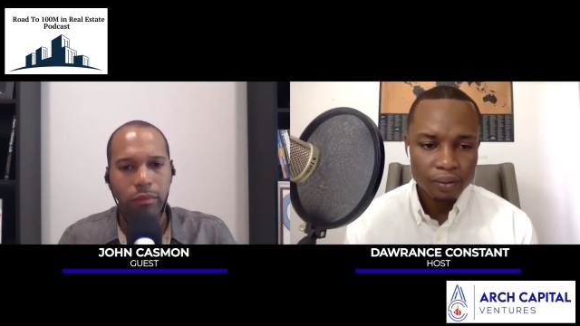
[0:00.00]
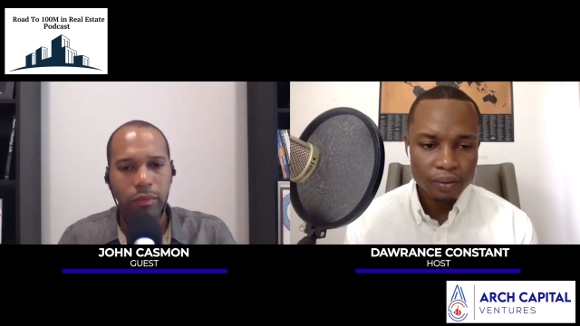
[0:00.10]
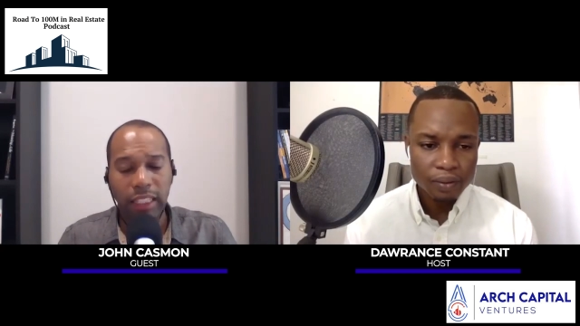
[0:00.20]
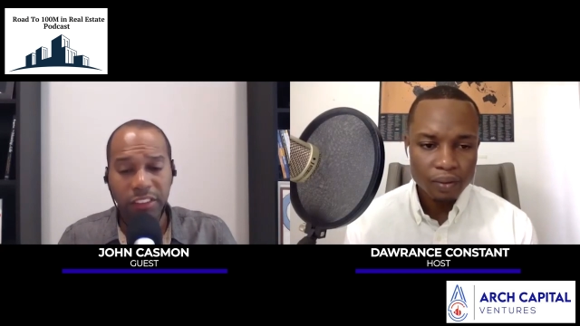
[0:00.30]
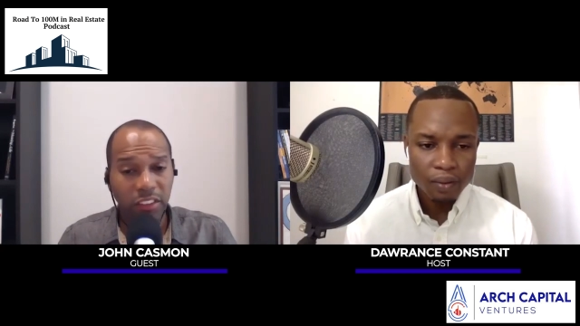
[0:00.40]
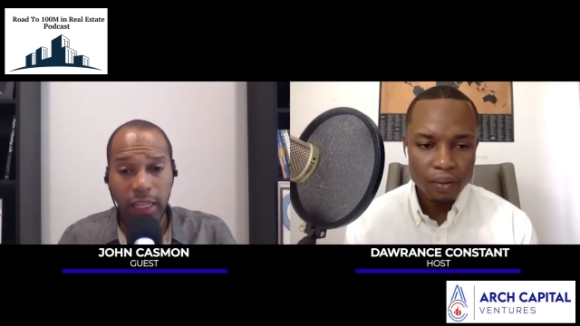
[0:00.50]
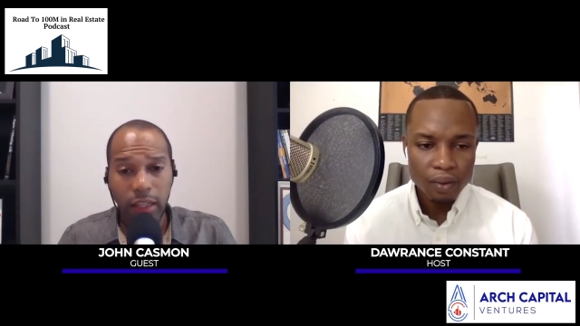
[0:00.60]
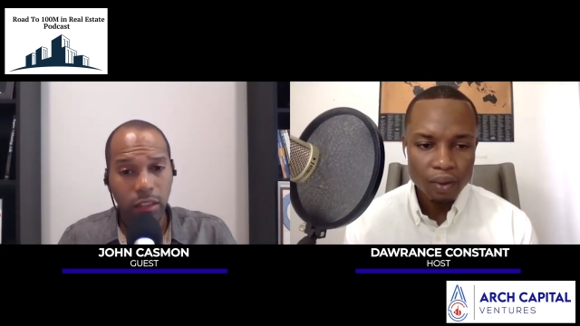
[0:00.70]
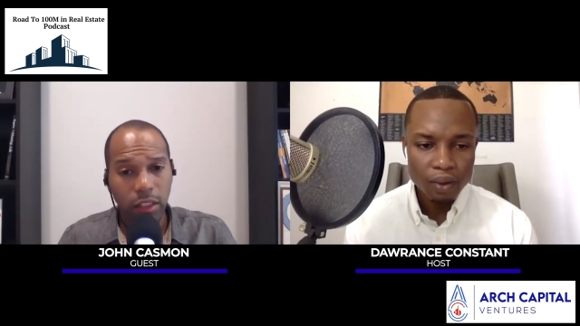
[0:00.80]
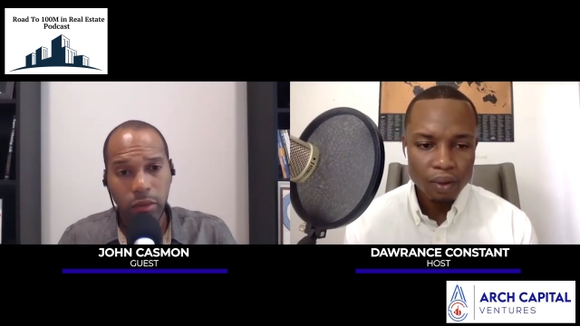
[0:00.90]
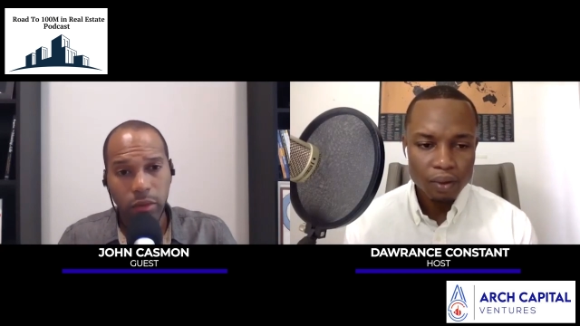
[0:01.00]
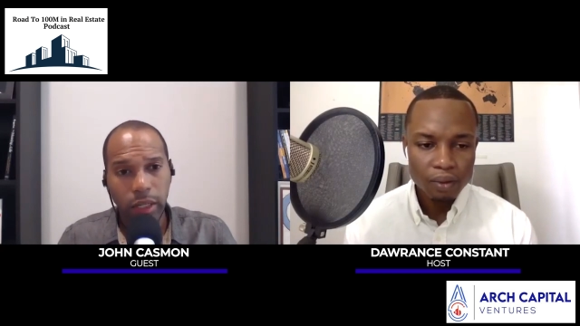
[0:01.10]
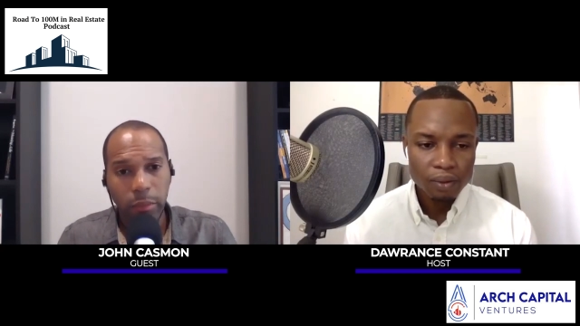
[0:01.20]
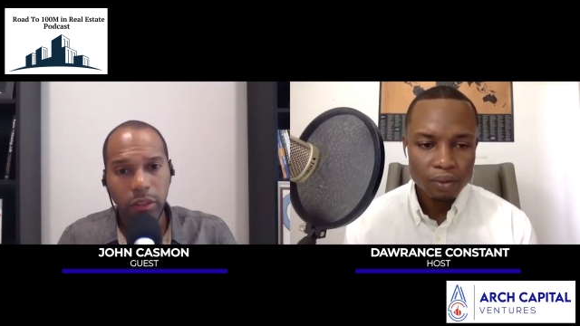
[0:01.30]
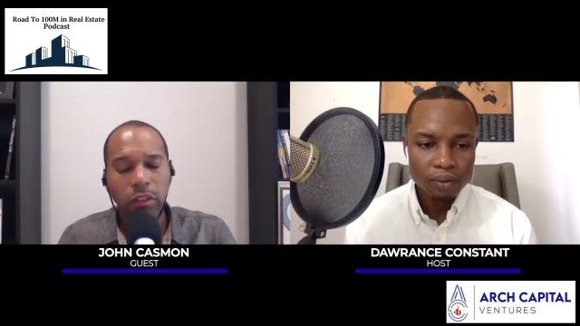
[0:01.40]
Speaker 1: That's exactly it,
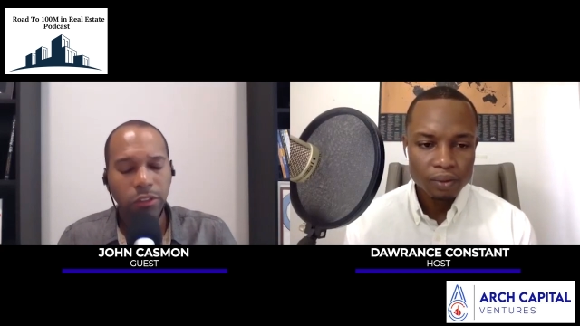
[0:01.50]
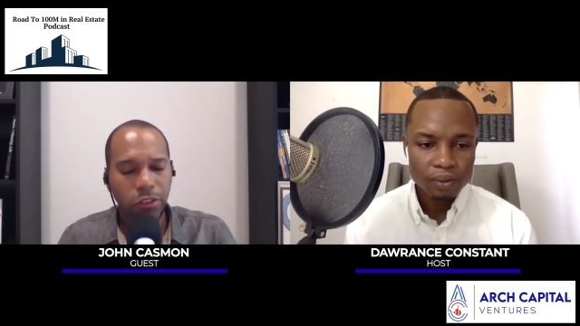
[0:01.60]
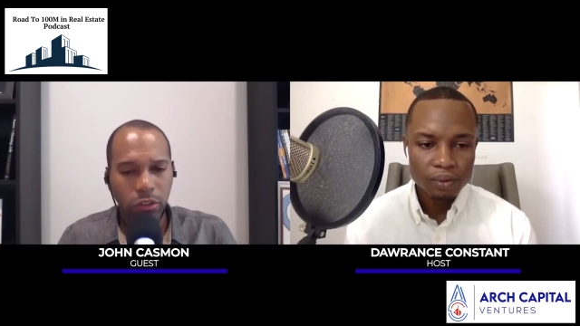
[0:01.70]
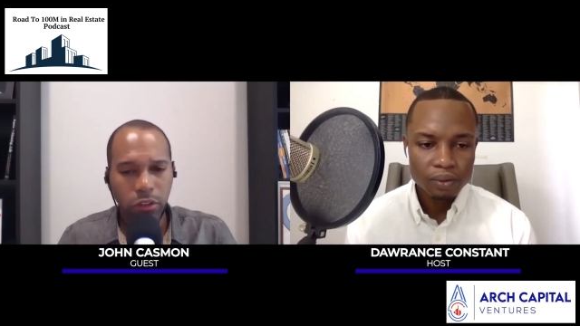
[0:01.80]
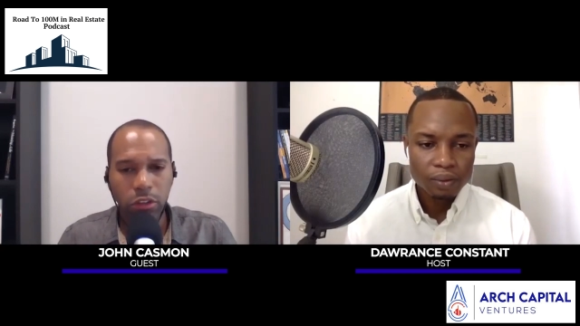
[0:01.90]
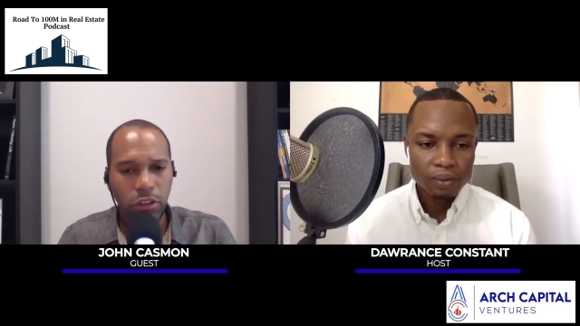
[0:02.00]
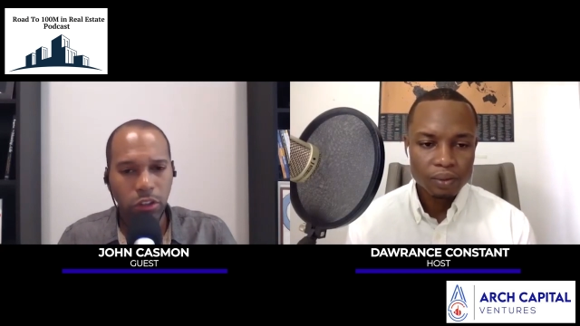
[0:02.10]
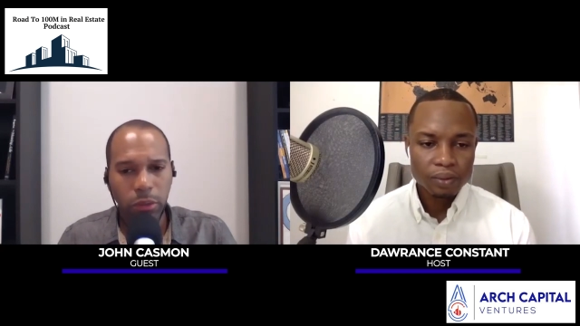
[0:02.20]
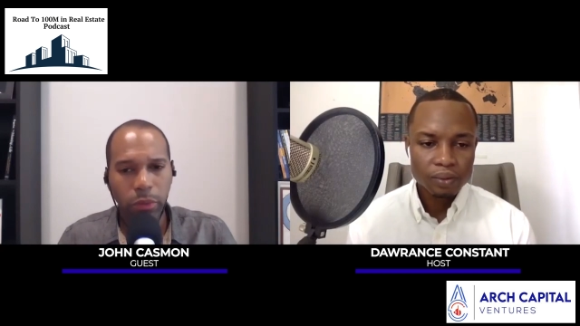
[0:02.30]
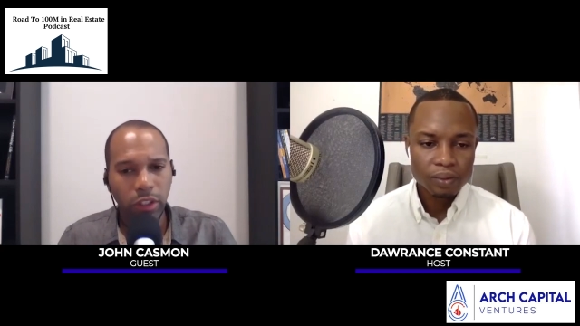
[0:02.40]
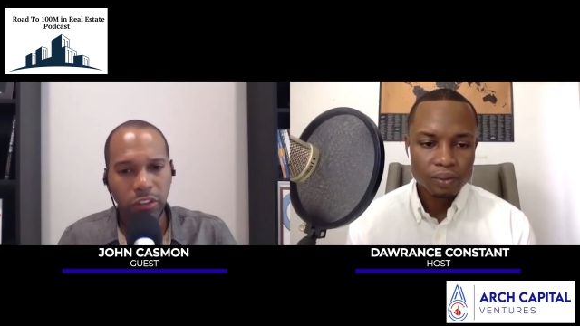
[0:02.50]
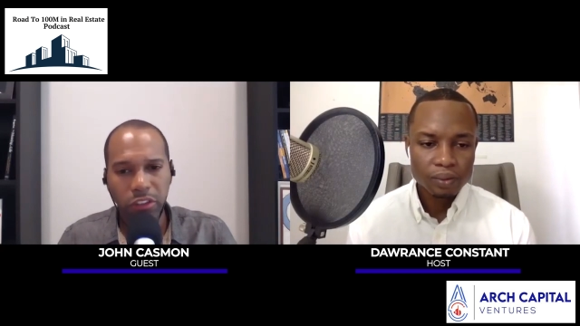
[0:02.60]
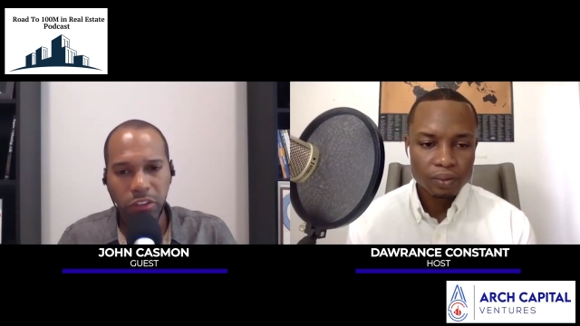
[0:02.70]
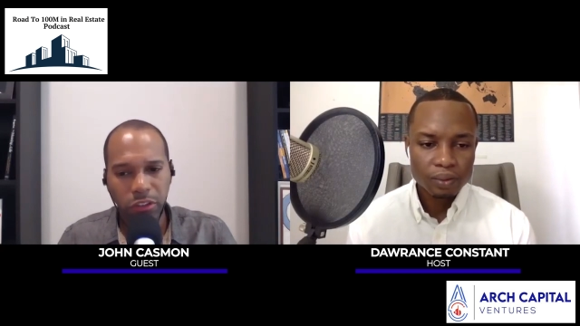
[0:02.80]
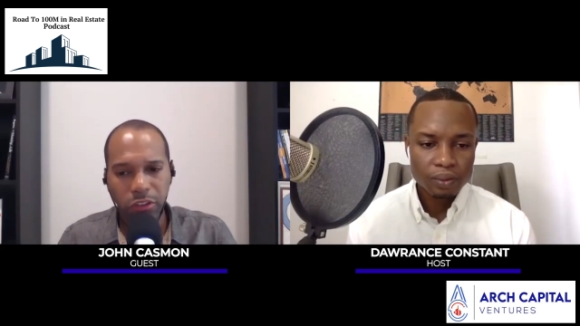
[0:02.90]
right? I mean, so to to your point, let's
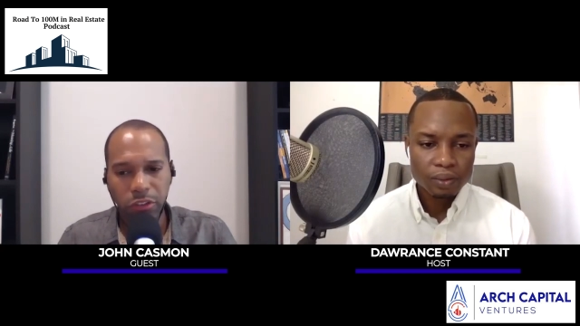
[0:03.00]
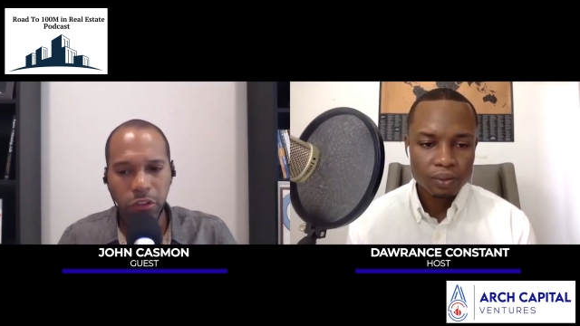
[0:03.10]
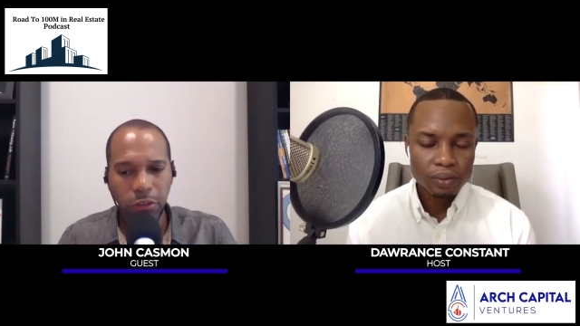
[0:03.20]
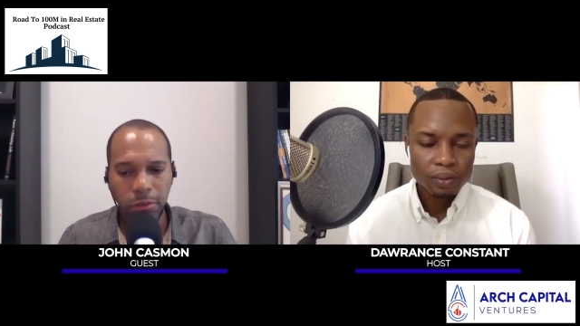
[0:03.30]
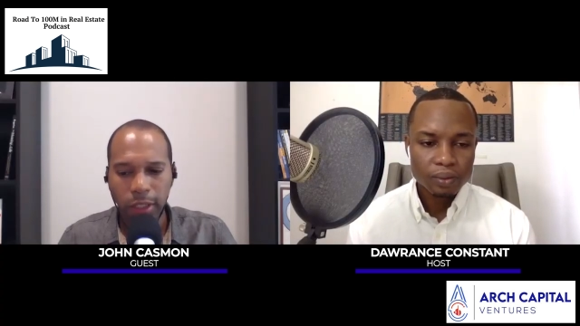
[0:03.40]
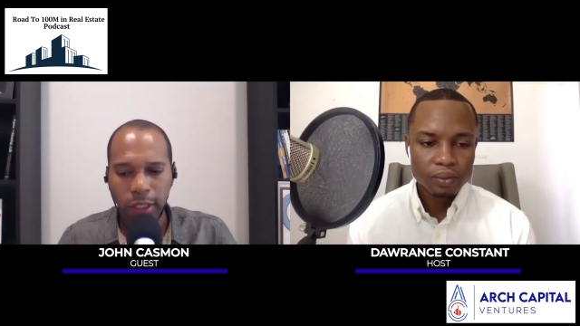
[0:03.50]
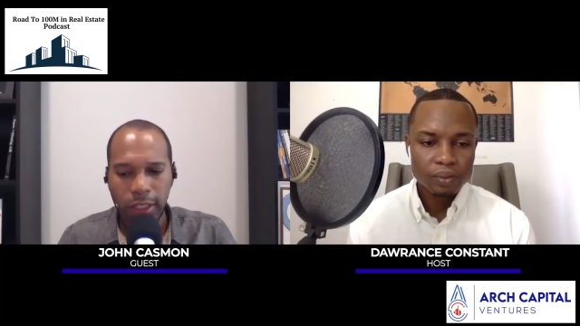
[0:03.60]
just assume,